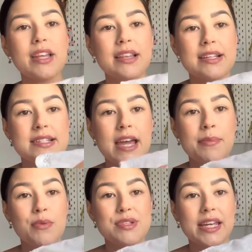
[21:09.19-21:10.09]
This time
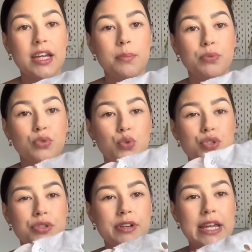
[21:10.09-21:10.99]
it was like a
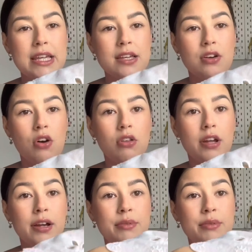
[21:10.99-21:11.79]
broderie collar,